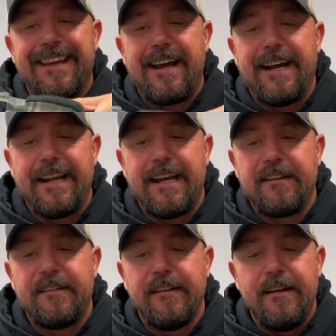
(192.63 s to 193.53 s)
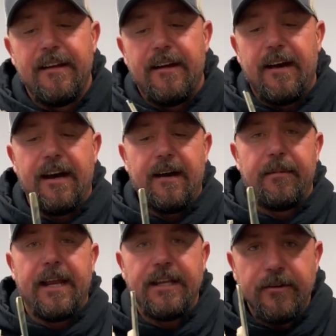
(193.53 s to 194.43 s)
Kydex.
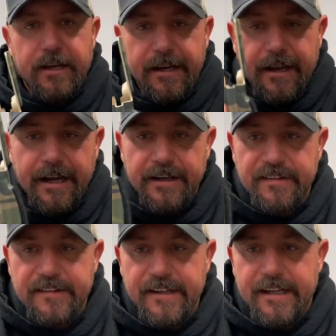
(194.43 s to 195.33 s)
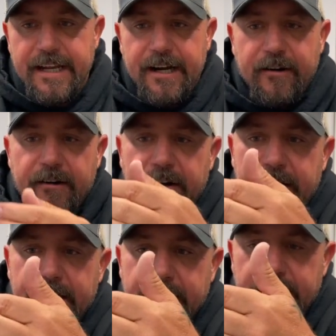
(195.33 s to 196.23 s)
And you can kind of see here,
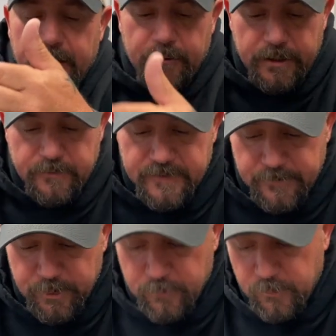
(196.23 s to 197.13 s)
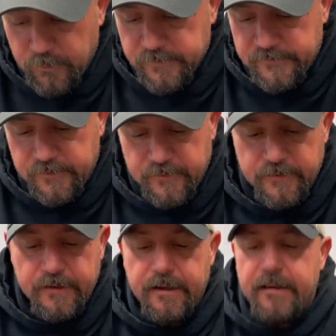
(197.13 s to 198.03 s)
your typical holster
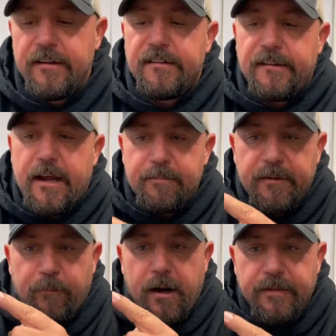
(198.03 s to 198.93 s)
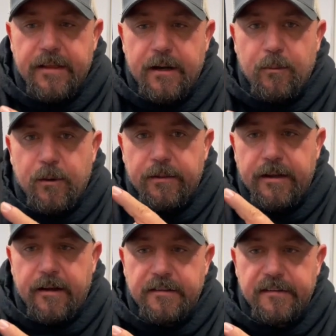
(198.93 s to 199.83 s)
stops right there where the
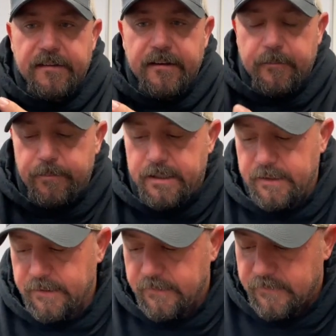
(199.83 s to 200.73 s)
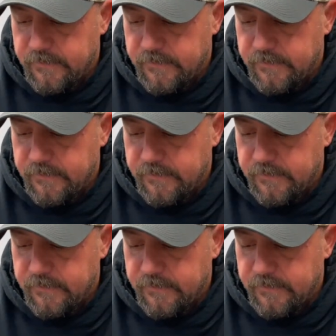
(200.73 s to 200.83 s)
gun's gonna be.